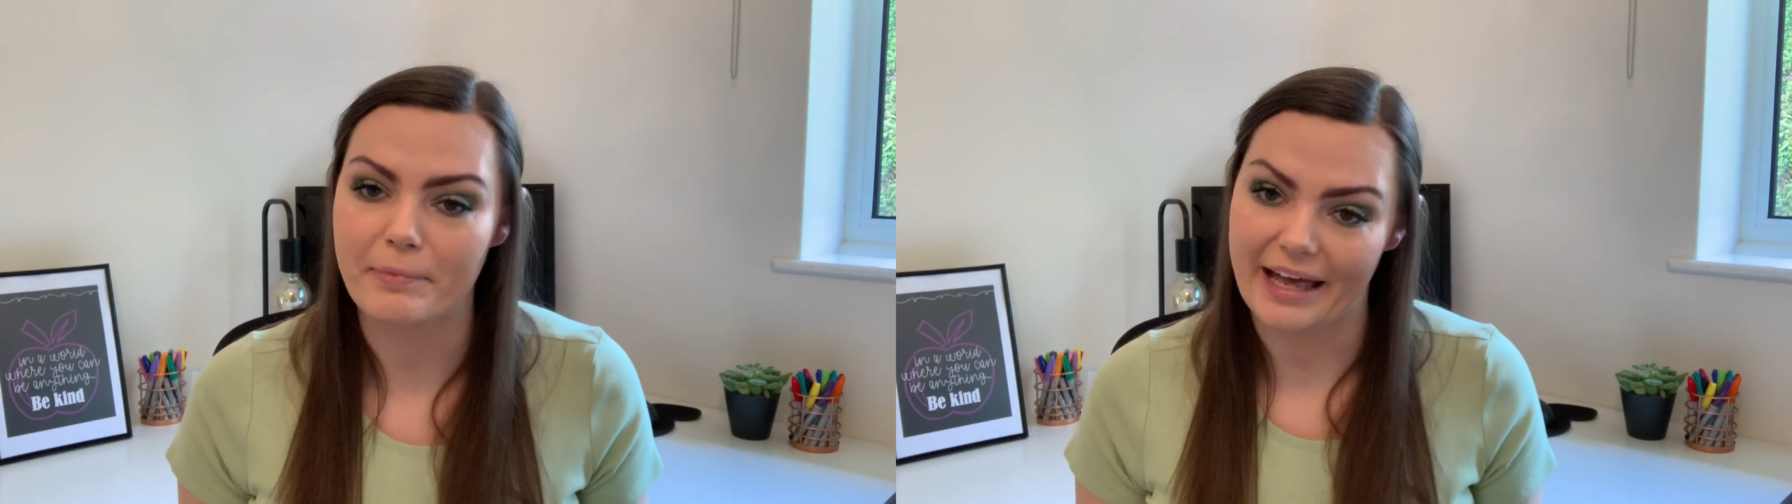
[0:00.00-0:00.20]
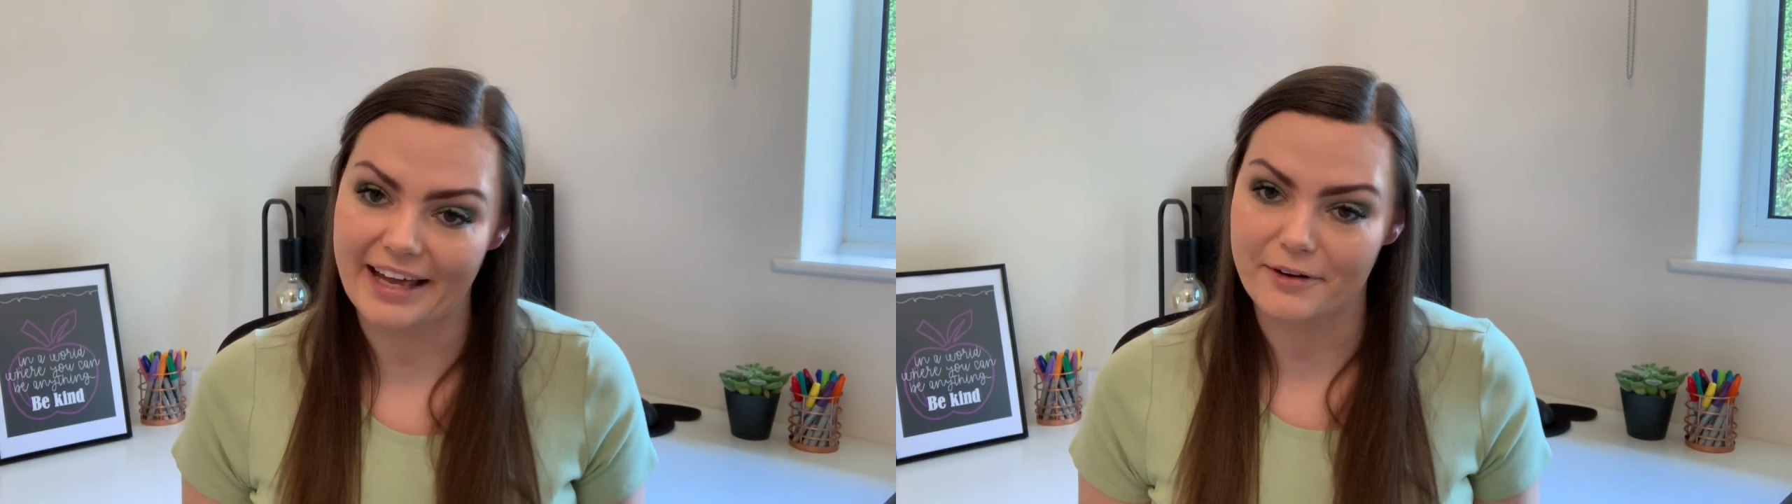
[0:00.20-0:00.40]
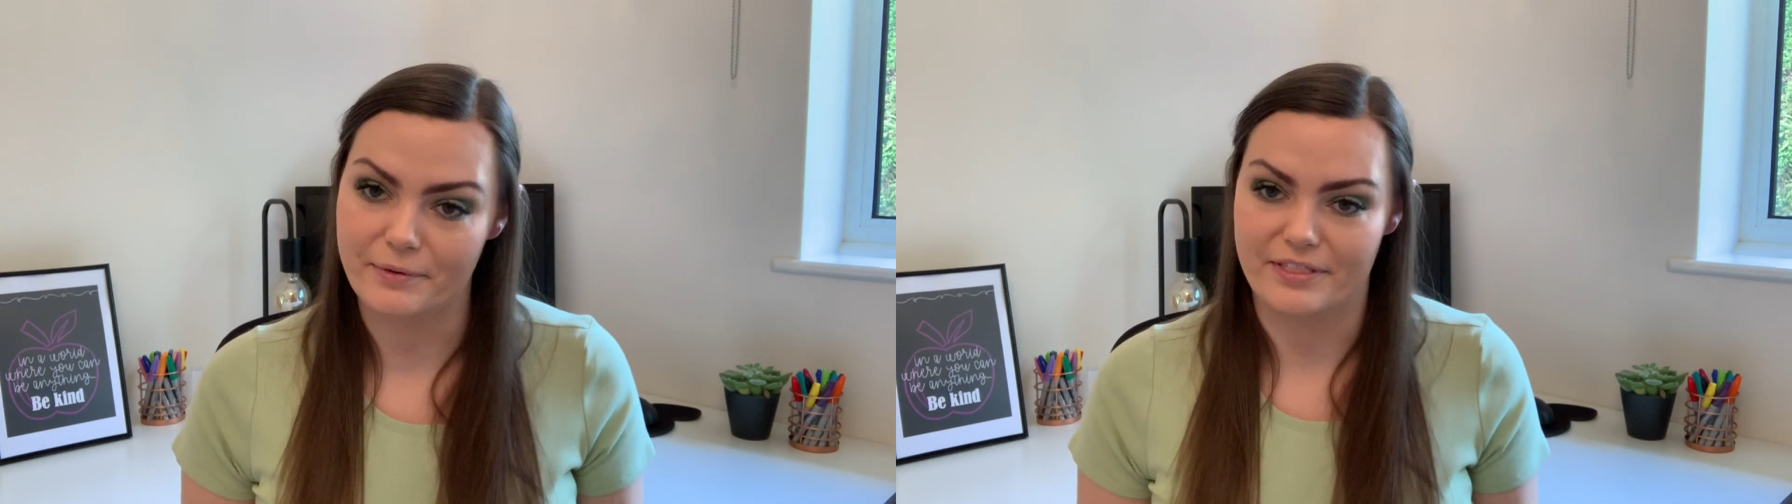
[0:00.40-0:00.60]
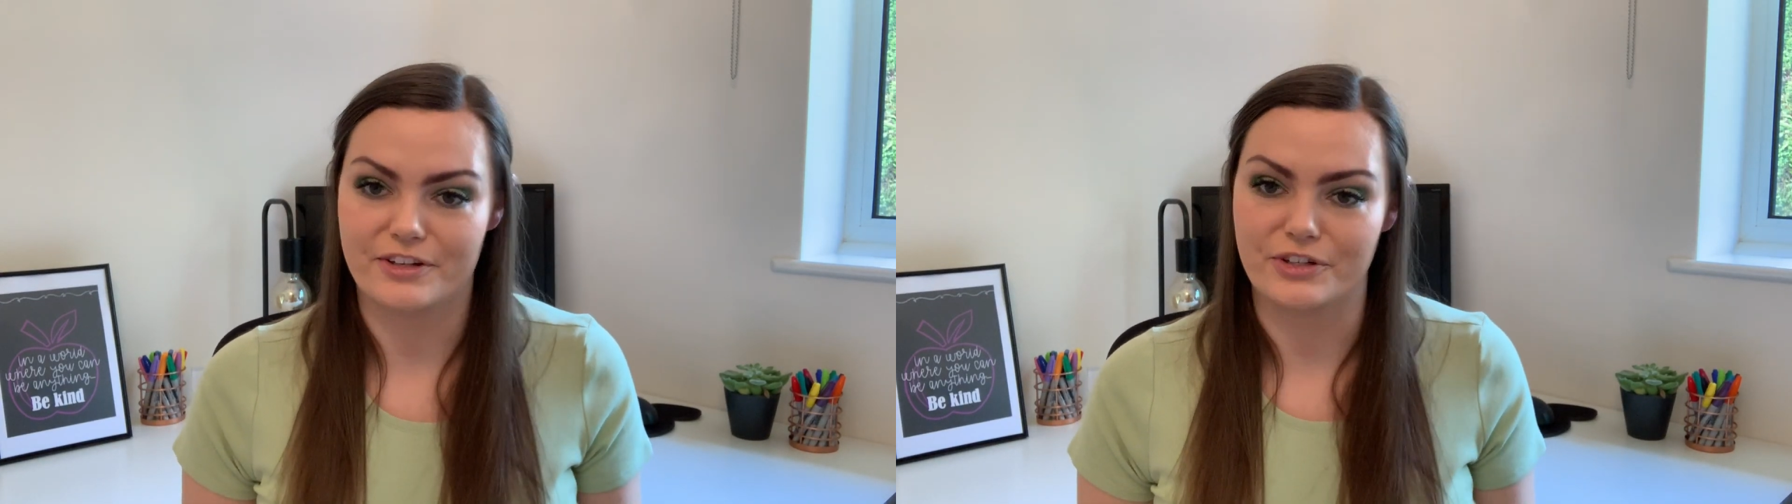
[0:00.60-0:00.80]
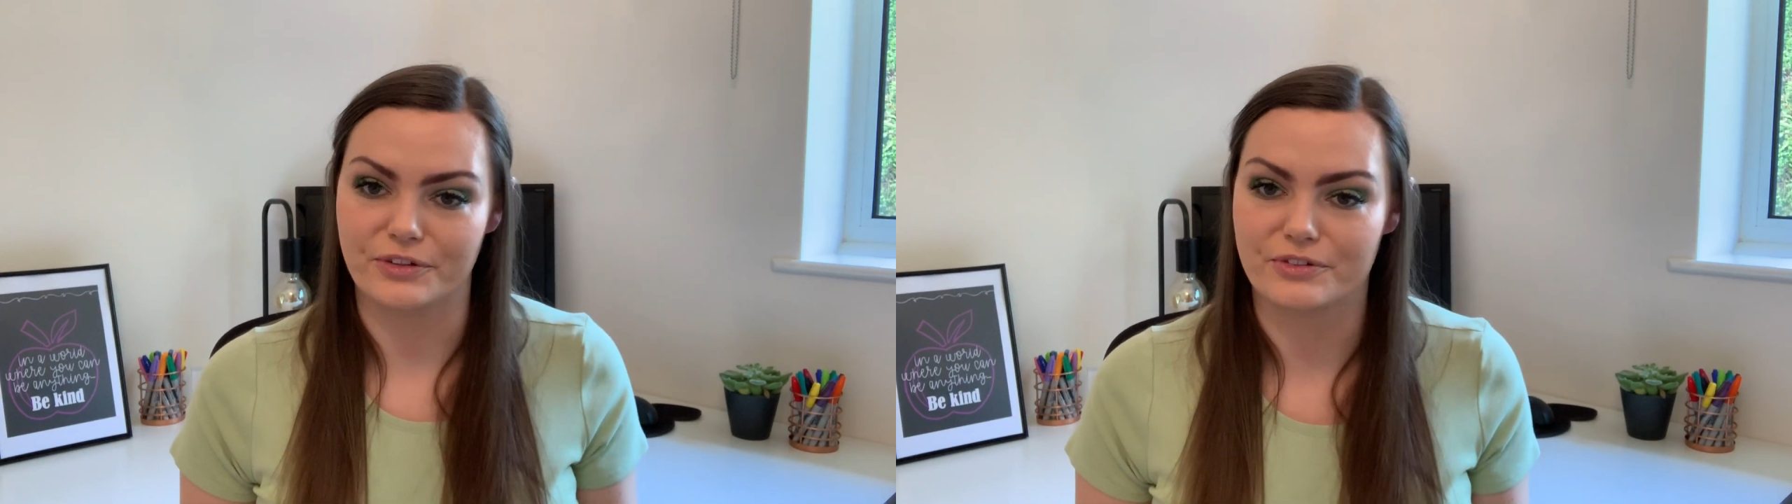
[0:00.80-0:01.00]
back with the
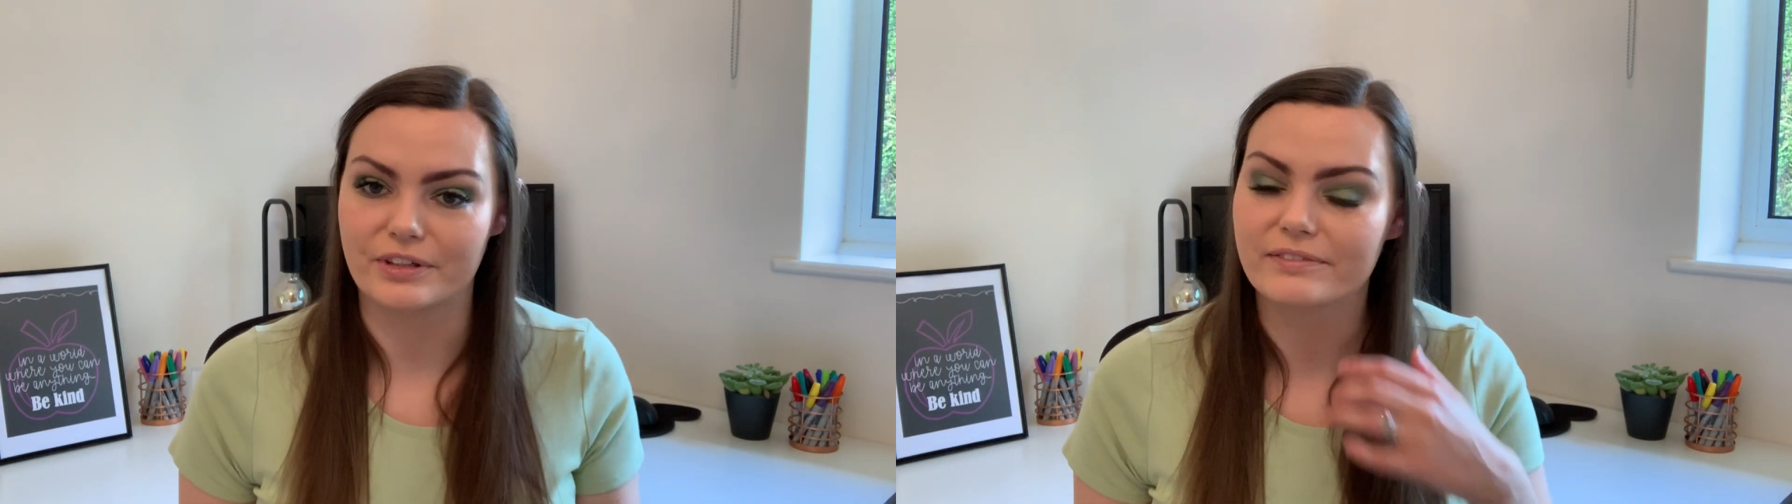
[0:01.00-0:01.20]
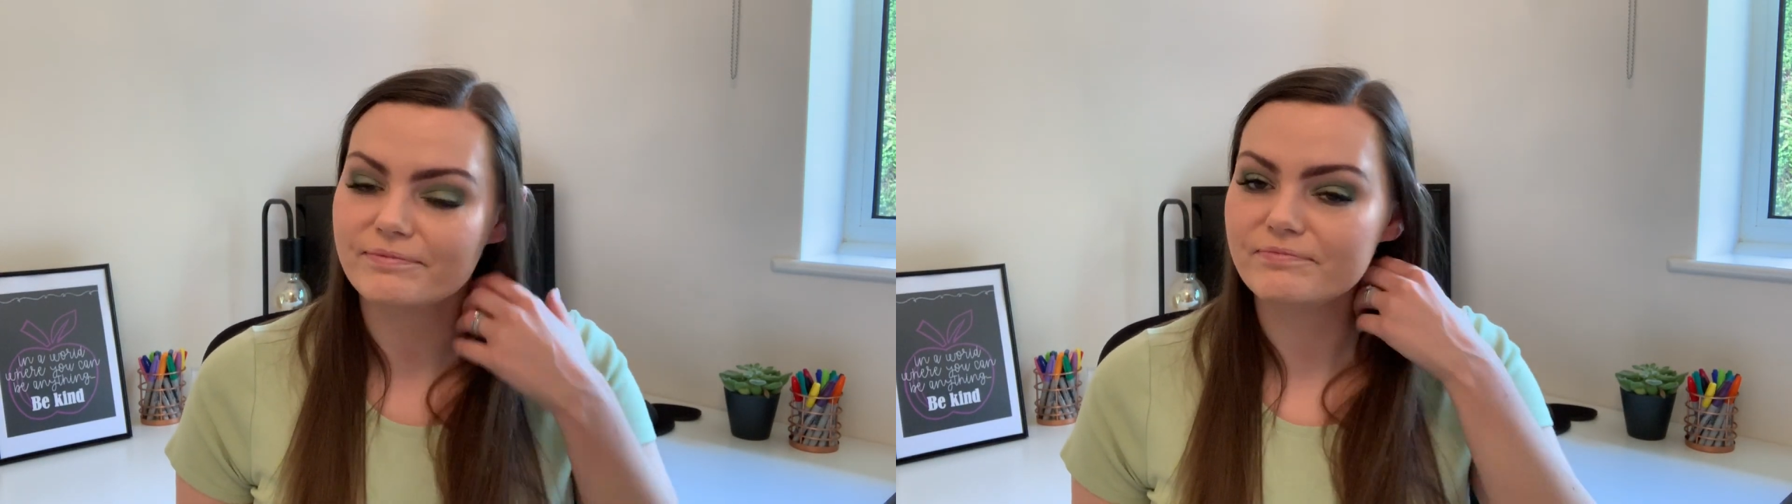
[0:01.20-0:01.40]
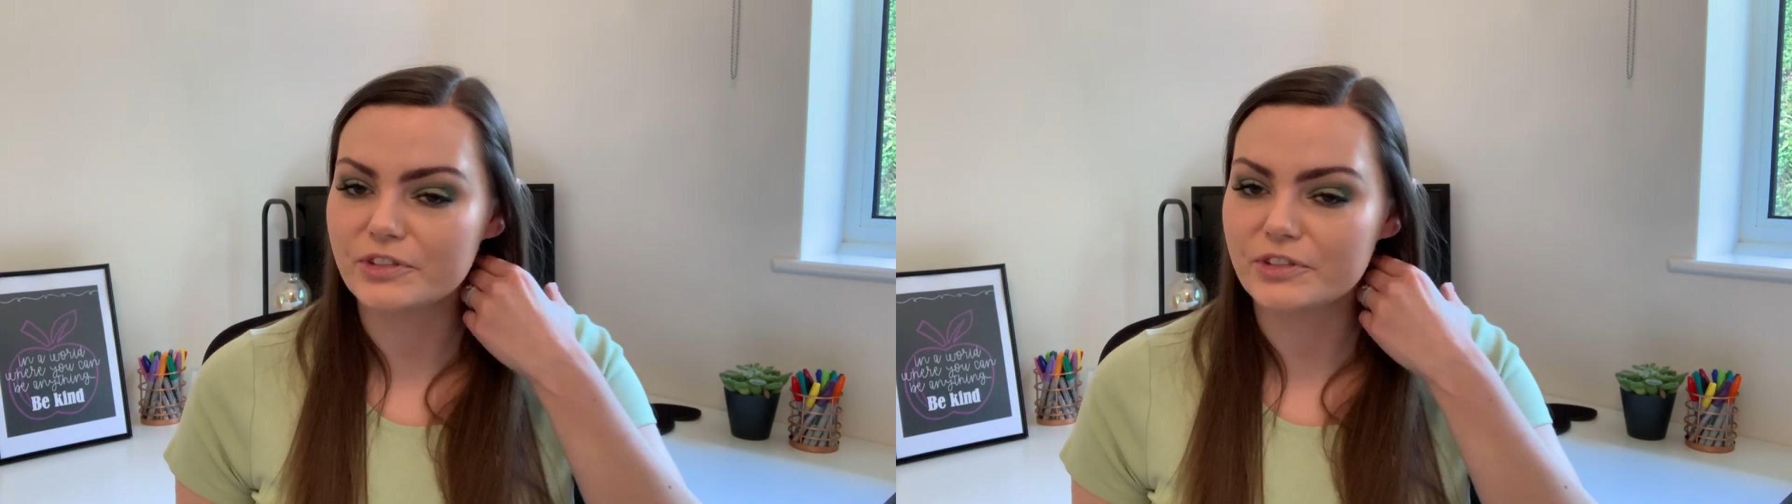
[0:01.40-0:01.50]
children.